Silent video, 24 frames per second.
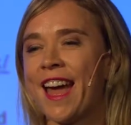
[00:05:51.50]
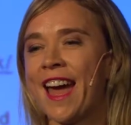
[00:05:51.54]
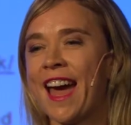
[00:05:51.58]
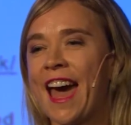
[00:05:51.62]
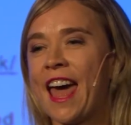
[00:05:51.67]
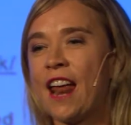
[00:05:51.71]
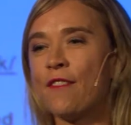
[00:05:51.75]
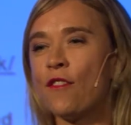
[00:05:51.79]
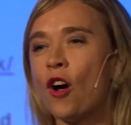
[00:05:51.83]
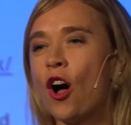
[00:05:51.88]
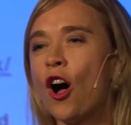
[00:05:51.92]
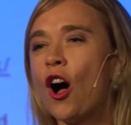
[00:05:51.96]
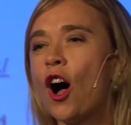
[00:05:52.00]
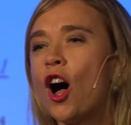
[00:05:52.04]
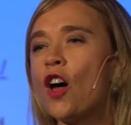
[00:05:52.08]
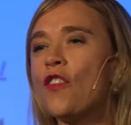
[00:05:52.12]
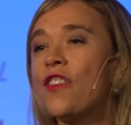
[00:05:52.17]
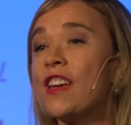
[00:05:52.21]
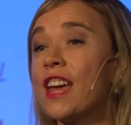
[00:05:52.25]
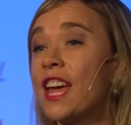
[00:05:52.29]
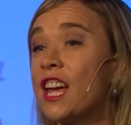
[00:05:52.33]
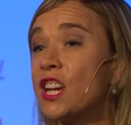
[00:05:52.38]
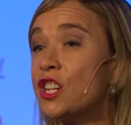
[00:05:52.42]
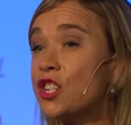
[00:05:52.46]
And of all
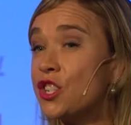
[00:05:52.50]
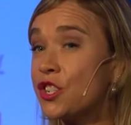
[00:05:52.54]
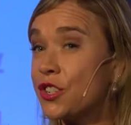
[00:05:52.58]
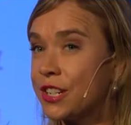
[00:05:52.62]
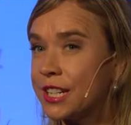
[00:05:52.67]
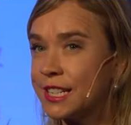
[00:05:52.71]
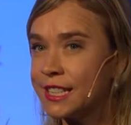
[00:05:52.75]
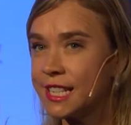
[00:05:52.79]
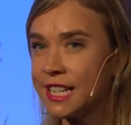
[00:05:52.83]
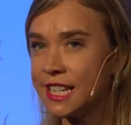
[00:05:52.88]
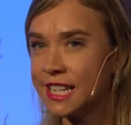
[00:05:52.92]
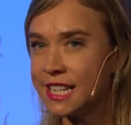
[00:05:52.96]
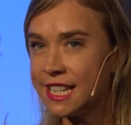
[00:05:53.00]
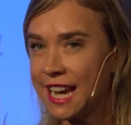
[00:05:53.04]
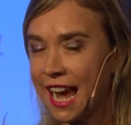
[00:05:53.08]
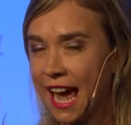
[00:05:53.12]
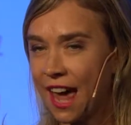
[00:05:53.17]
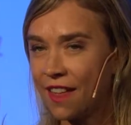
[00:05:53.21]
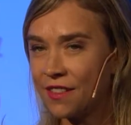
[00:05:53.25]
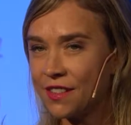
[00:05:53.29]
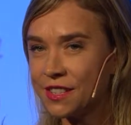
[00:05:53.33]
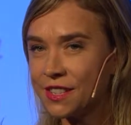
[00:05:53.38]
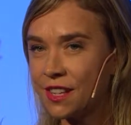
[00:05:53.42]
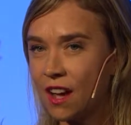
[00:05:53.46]
the injuries and
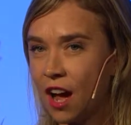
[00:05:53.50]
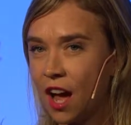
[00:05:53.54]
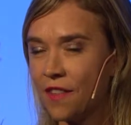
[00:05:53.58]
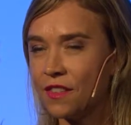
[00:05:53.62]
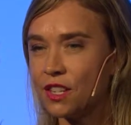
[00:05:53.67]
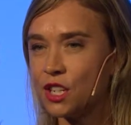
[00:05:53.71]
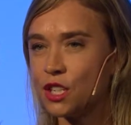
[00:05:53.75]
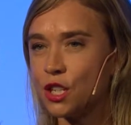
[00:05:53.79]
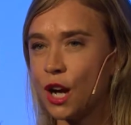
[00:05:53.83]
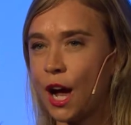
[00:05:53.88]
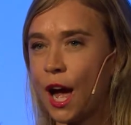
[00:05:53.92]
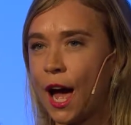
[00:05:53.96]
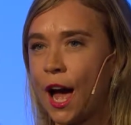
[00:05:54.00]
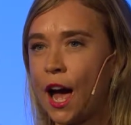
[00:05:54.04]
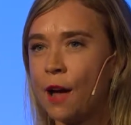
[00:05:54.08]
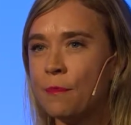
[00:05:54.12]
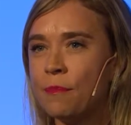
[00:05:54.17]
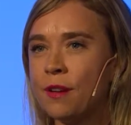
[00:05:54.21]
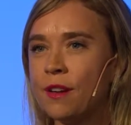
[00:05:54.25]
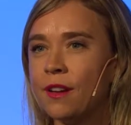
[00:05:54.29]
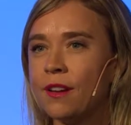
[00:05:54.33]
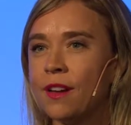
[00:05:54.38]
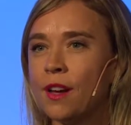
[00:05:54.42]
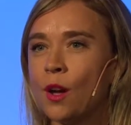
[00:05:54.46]
deaths on the
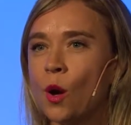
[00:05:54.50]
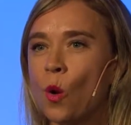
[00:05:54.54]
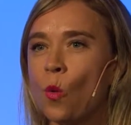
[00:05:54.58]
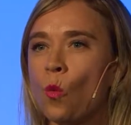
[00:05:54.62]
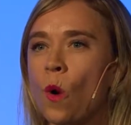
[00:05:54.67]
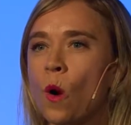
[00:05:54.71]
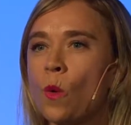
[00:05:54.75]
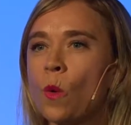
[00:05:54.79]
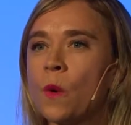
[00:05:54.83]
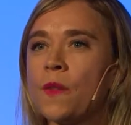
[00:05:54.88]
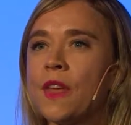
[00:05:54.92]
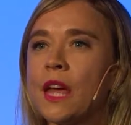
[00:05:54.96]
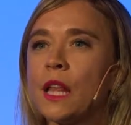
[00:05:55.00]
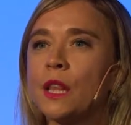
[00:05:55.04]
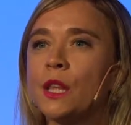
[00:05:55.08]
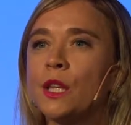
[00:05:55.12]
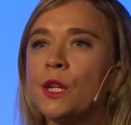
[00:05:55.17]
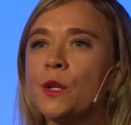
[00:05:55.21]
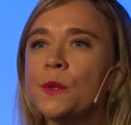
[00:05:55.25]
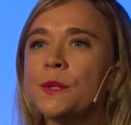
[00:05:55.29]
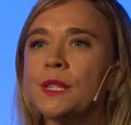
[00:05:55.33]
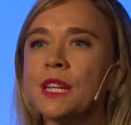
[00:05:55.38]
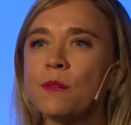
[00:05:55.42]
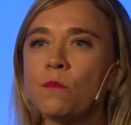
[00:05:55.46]
job, what were they
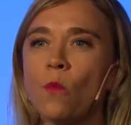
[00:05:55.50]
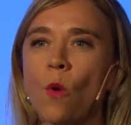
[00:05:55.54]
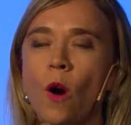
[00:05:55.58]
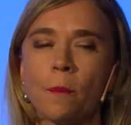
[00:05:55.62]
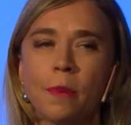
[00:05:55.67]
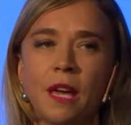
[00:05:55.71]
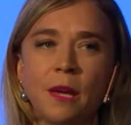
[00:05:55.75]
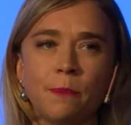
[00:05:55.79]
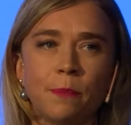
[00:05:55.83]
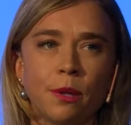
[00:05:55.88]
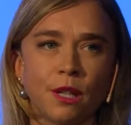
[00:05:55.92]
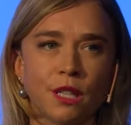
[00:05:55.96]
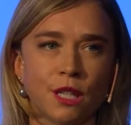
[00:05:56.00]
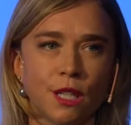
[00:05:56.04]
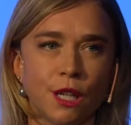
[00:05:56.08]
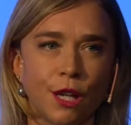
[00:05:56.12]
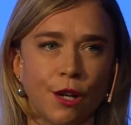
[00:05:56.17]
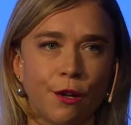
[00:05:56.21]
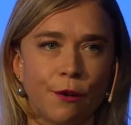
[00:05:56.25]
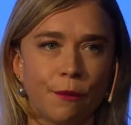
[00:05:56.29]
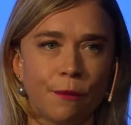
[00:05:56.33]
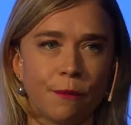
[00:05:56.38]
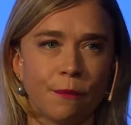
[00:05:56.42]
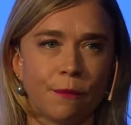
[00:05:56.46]
losing more people
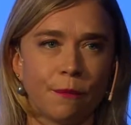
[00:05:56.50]
to?